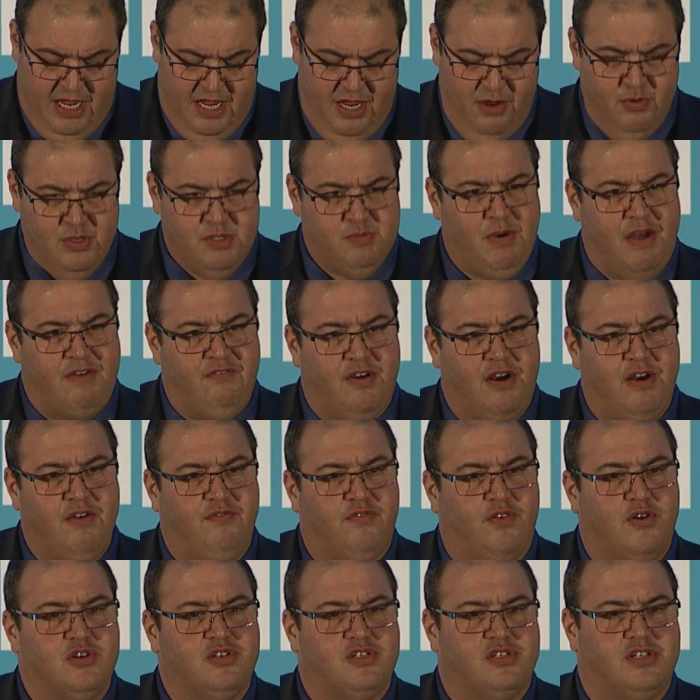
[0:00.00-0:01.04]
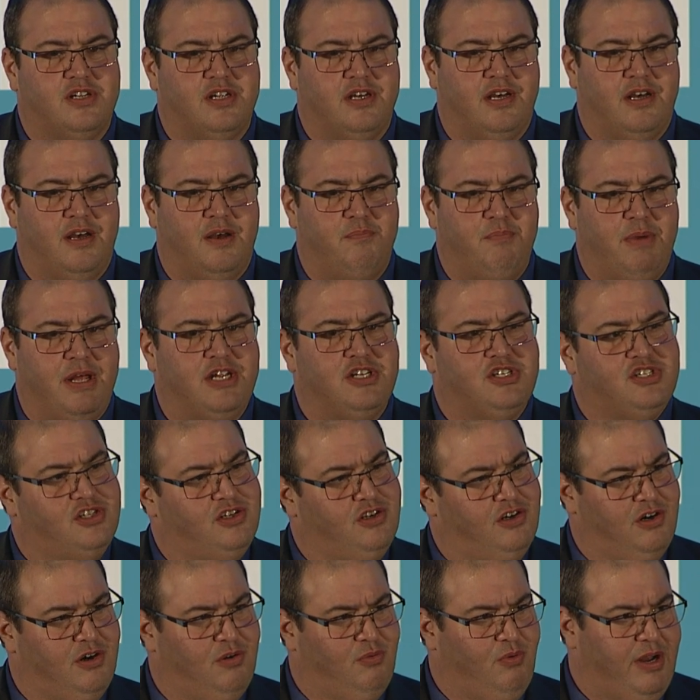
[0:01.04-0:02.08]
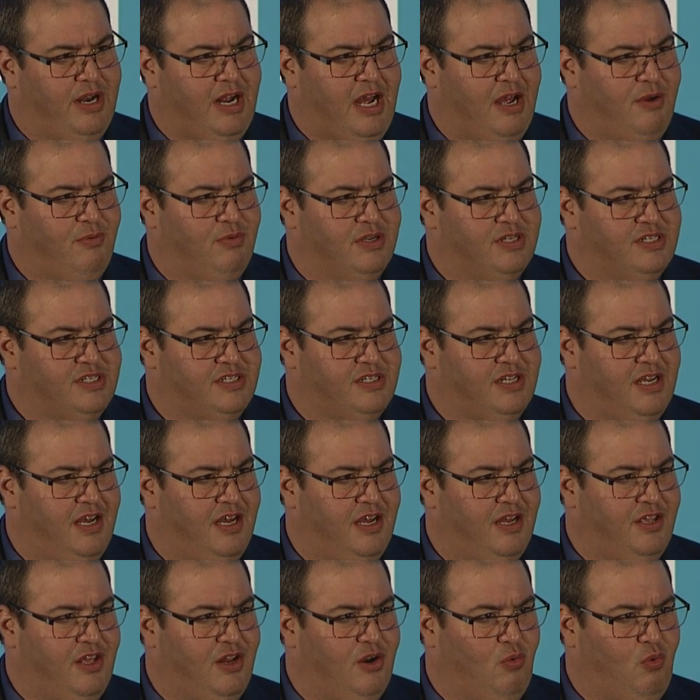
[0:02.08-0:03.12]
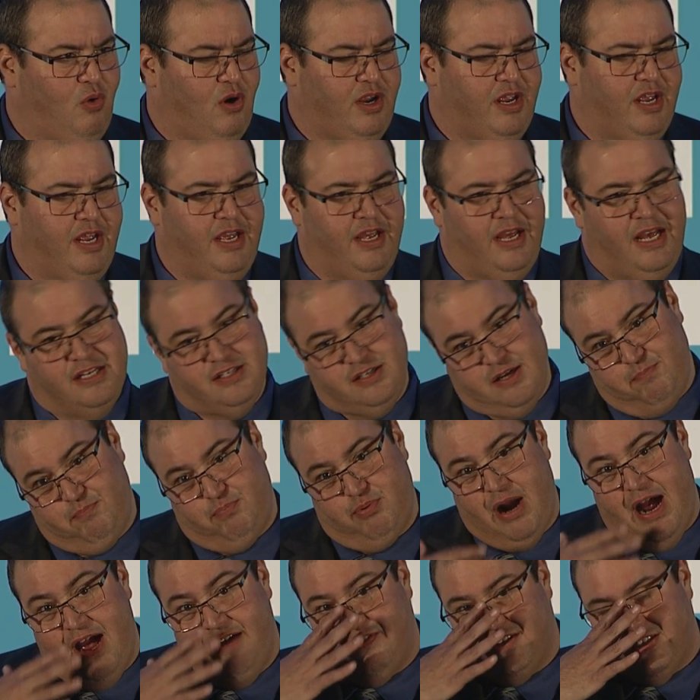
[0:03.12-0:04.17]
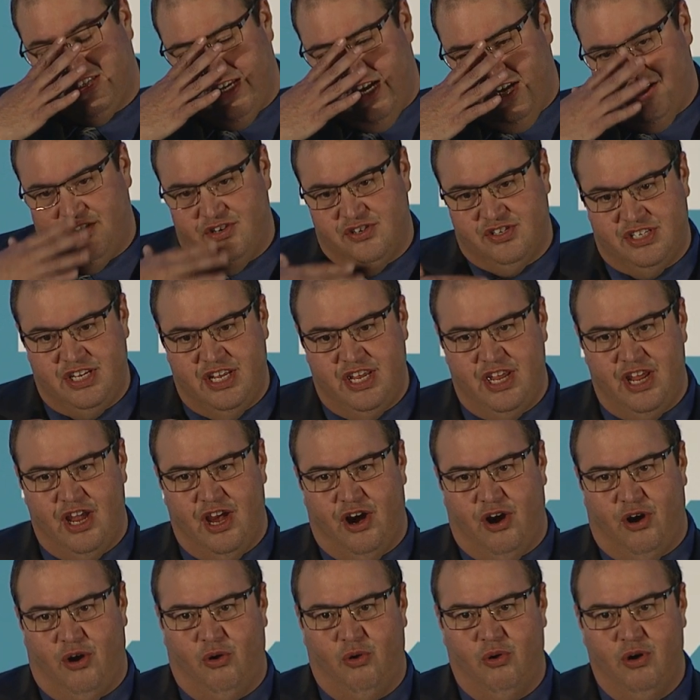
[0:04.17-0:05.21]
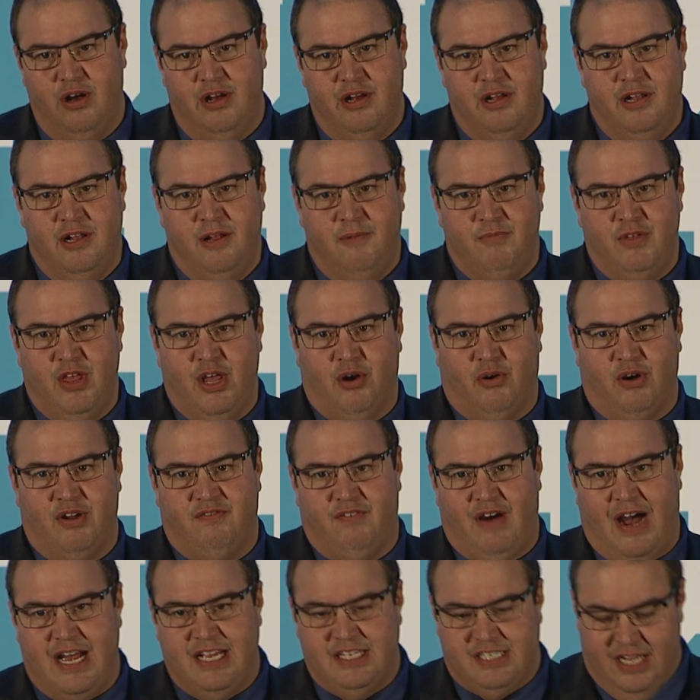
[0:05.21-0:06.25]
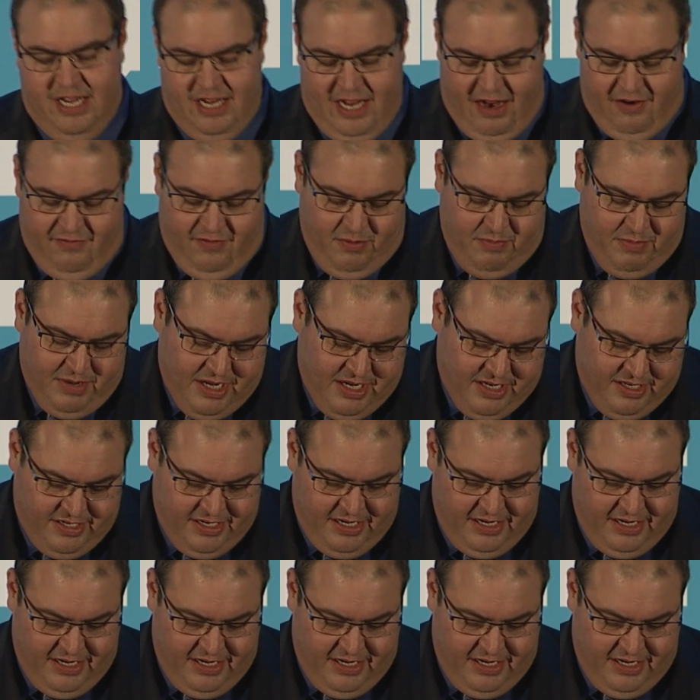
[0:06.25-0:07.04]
He was my very first minister when I was, you know, working as a private sector CEO, you know, advising government.